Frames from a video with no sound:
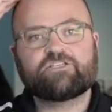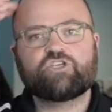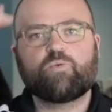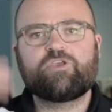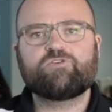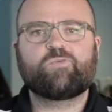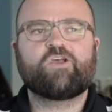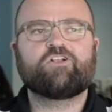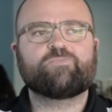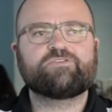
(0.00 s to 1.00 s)
So we use what we
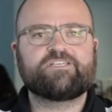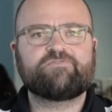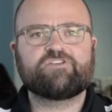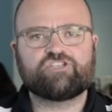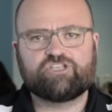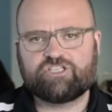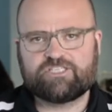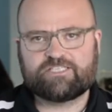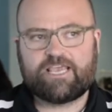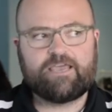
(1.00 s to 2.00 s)
call the perceived
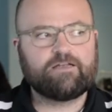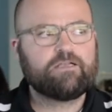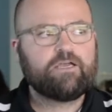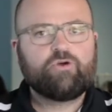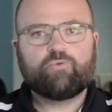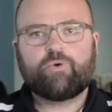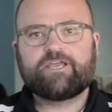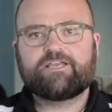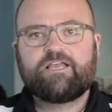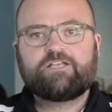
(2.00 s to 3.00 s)
exertion scale,
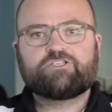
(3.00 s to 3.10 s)
right?